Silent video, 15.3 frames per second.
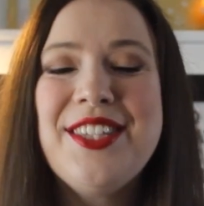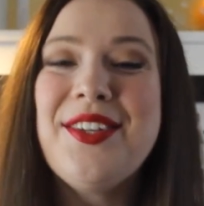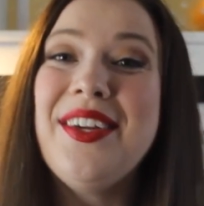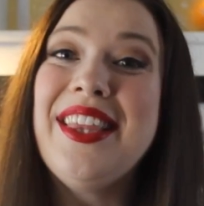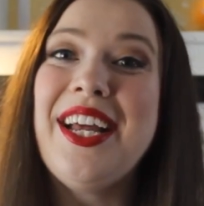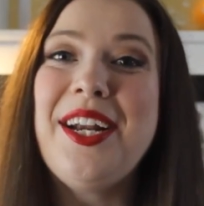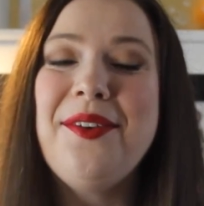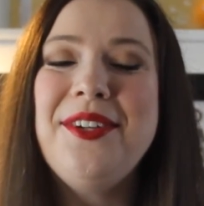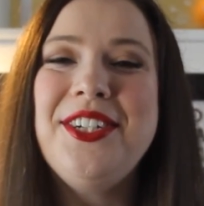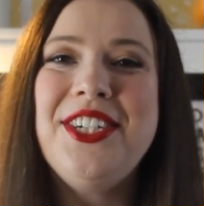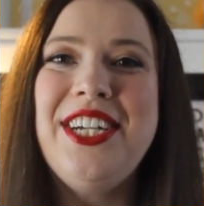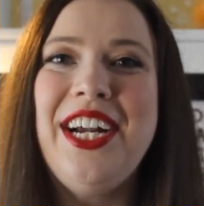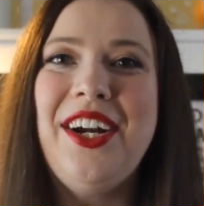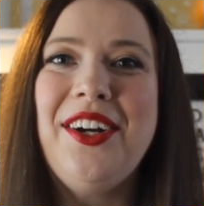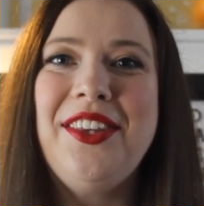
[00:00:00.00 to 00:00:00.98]
So I thought I would
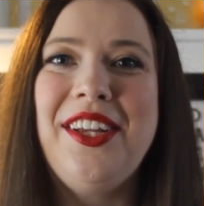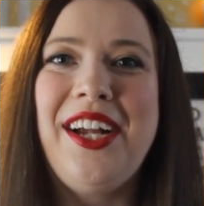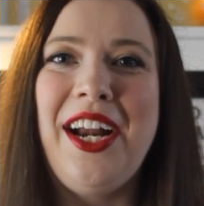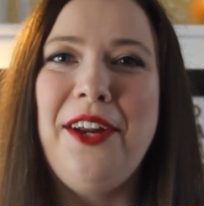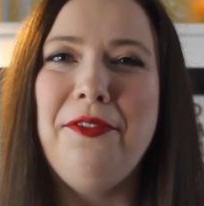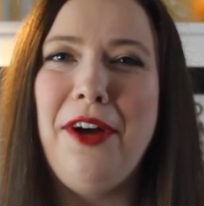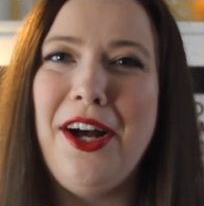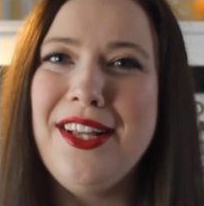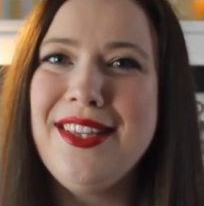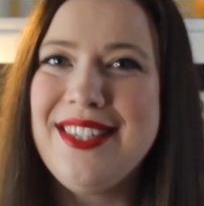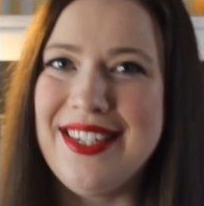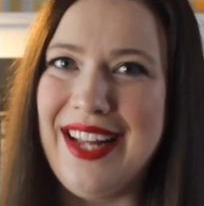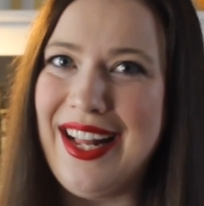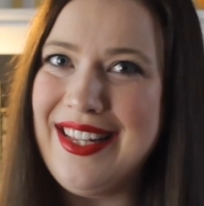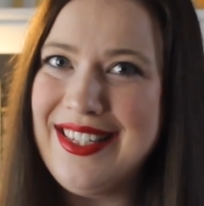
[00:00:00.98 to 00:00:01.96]
share the kind of
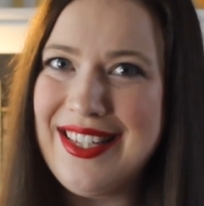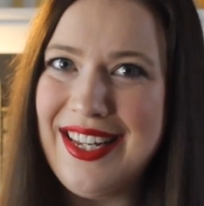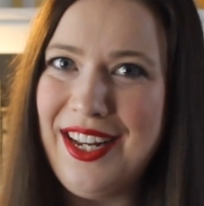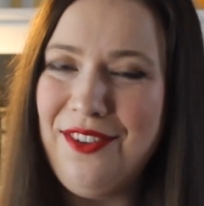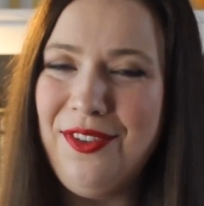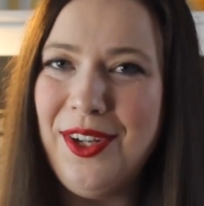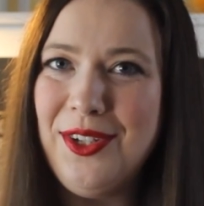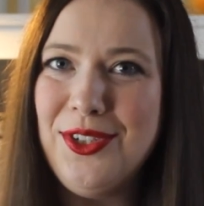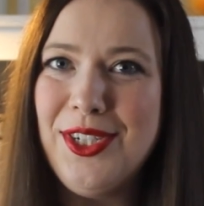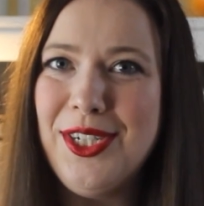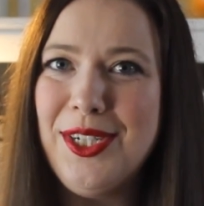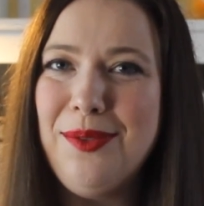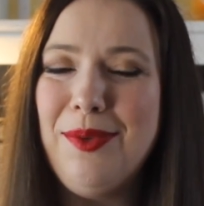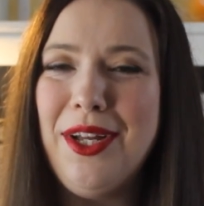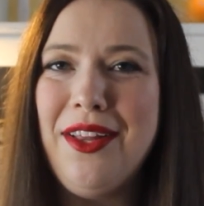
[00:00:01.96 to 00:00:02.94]
odds and ends that I found
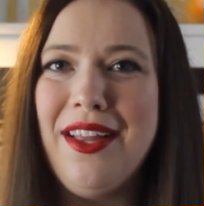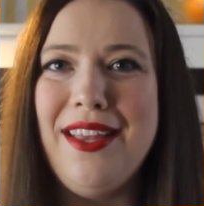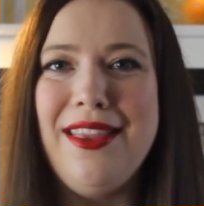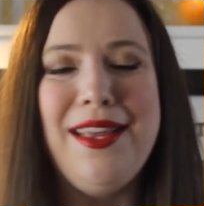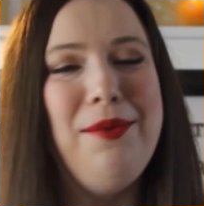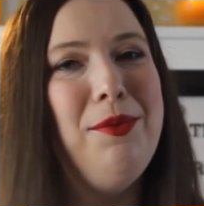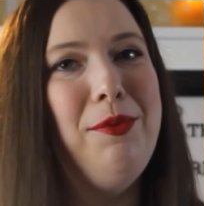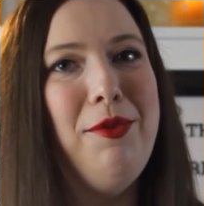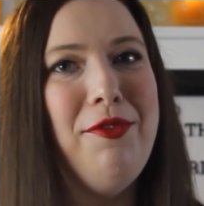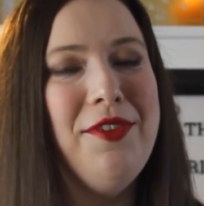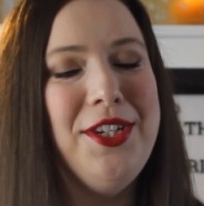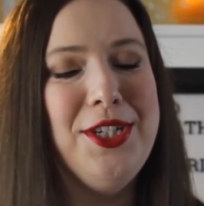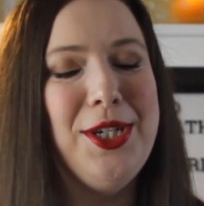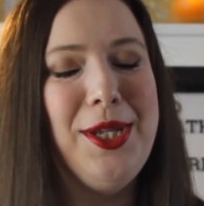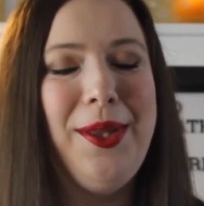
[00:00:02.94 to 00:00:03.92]
at Goodwill, and then we'll move
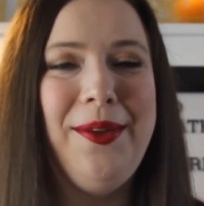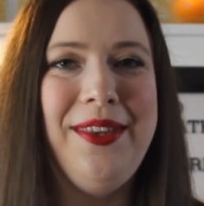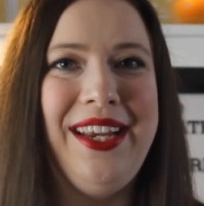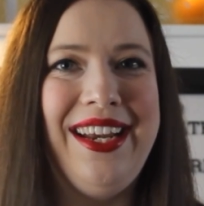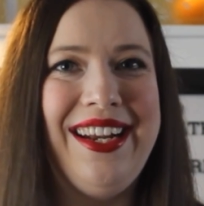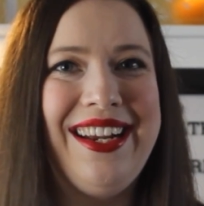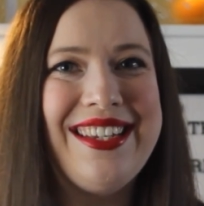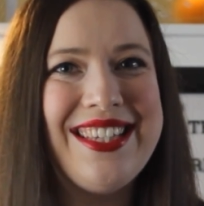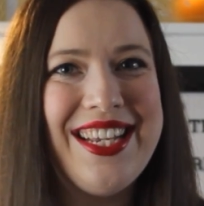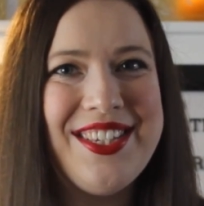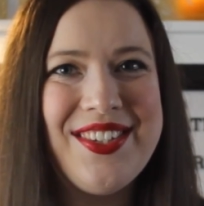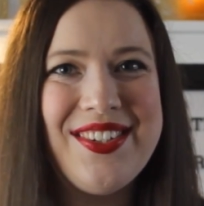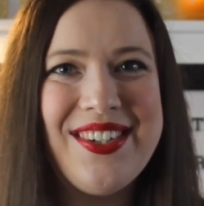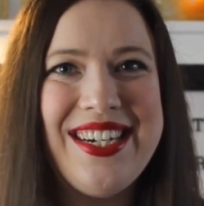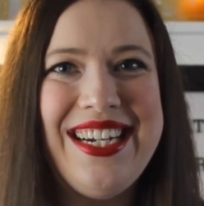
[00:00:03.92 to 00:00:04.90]
into clothing and
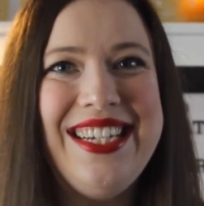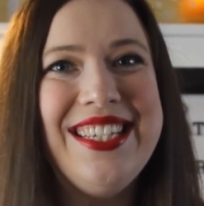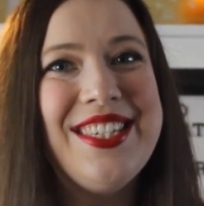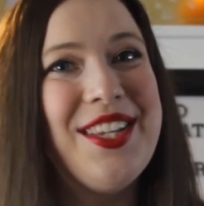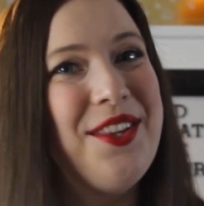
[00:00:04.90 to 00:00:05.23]
accessories.